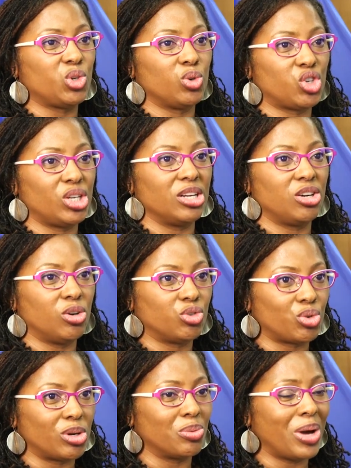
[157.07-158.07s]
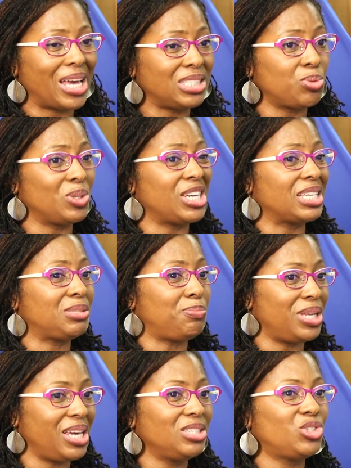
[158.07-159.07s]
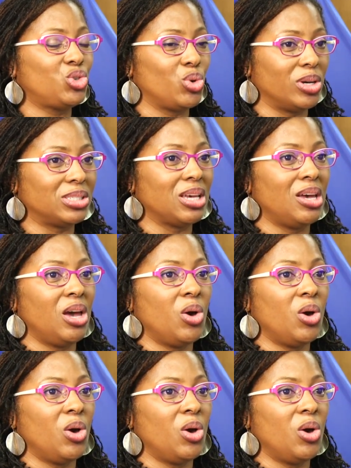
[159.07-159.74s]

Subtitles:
Social, and Cultural Rights, which explains to us